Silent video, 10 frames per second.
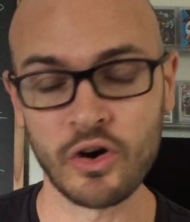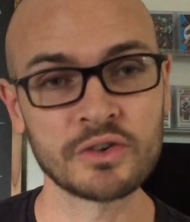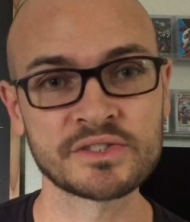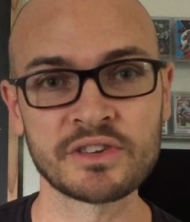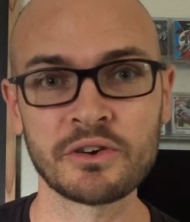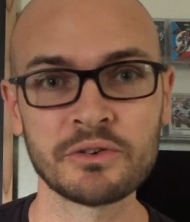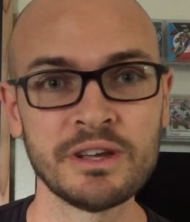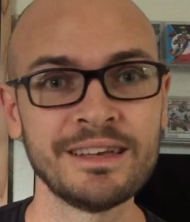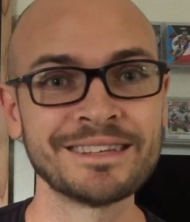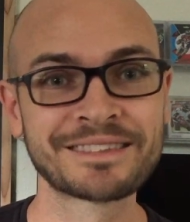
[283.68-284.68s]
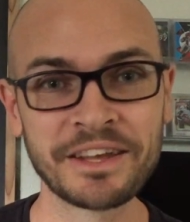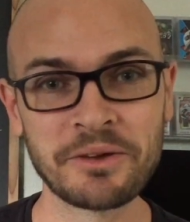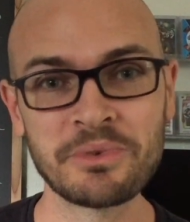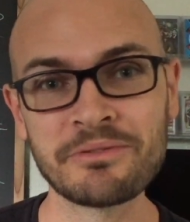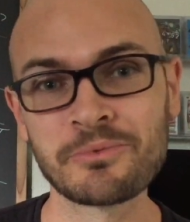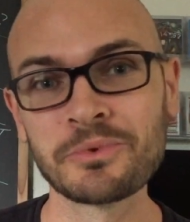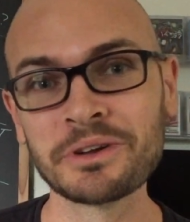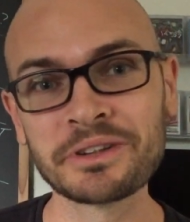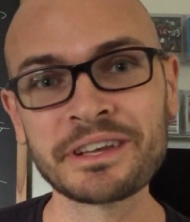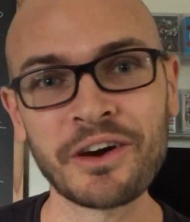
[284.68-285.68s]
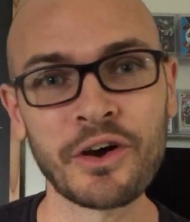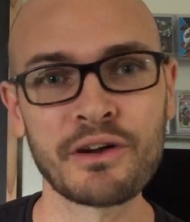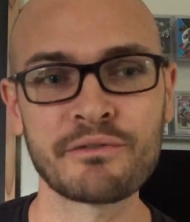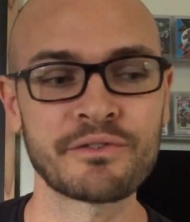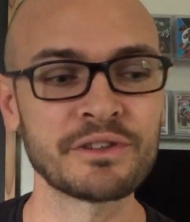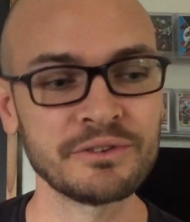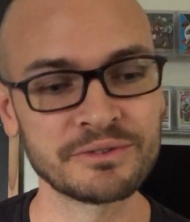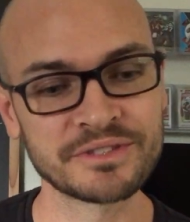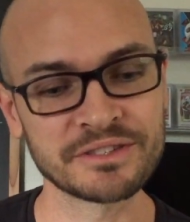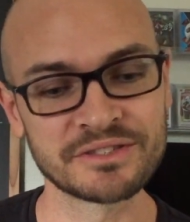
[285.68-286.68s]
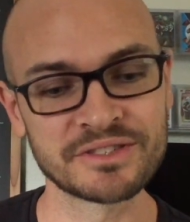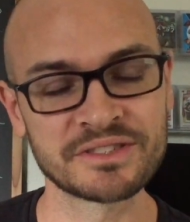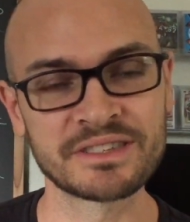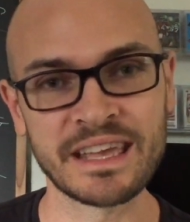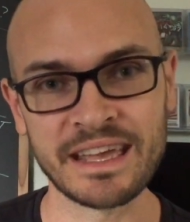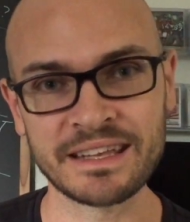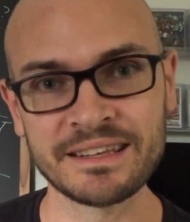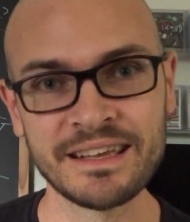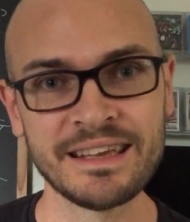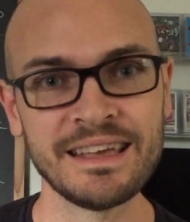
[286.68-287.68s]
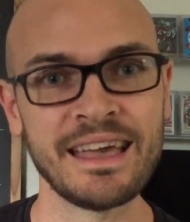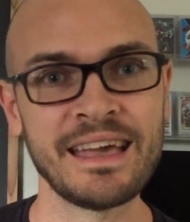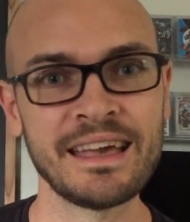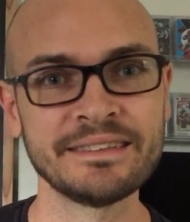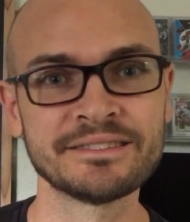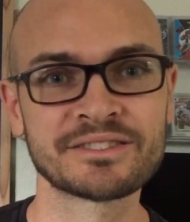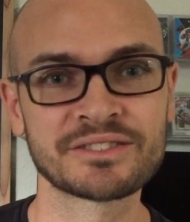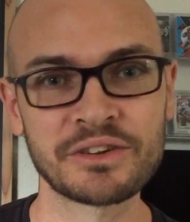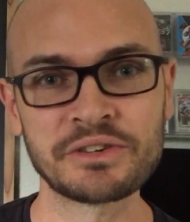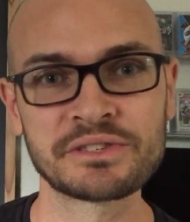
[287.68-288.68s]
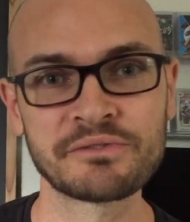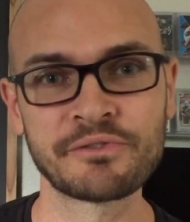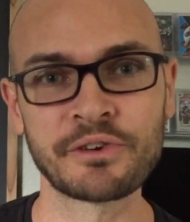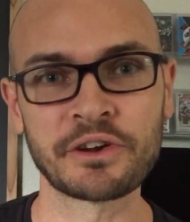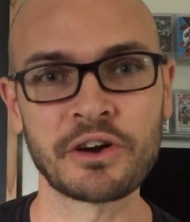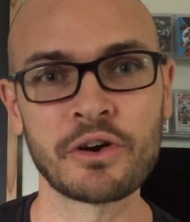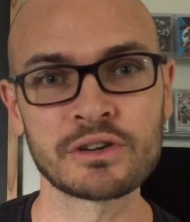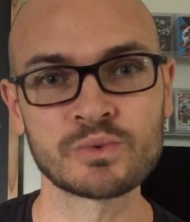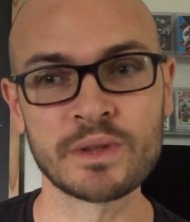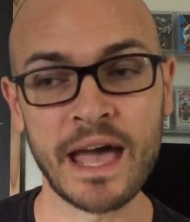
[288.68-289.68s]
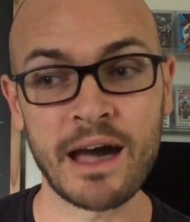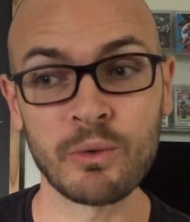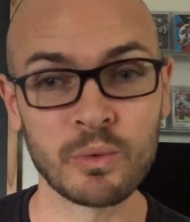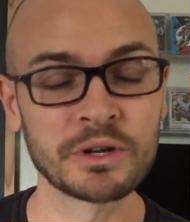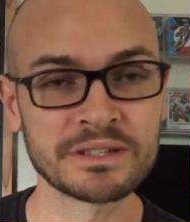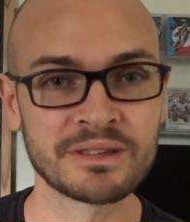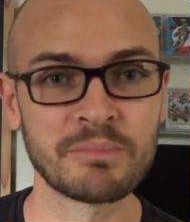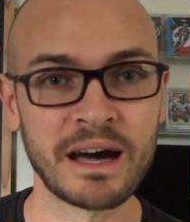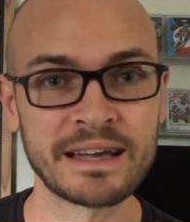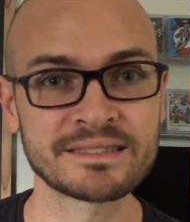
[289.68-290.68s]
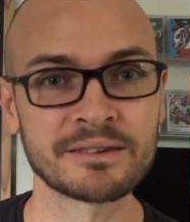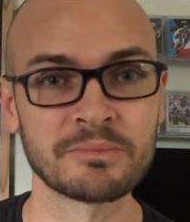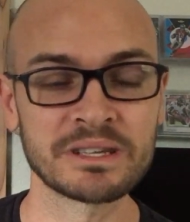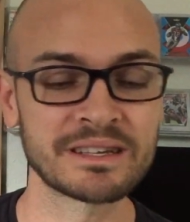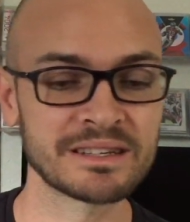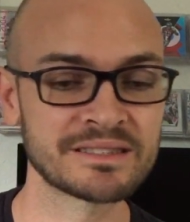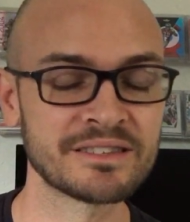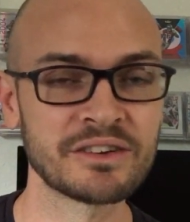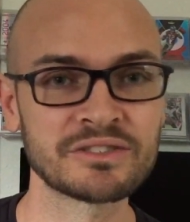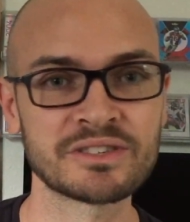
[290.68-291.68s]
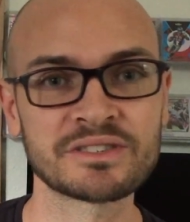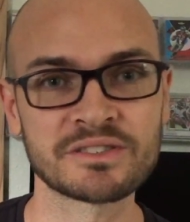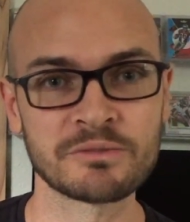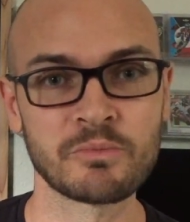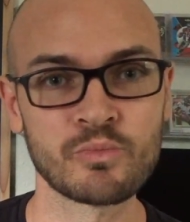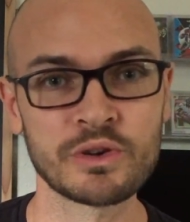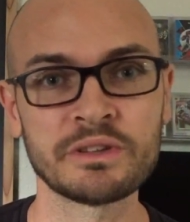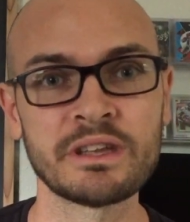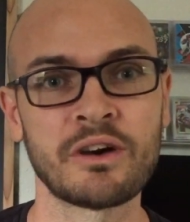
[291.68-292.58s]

Also, it's gonna be really hard for you to scan and search for cards without wanting to buy some, because there's just some really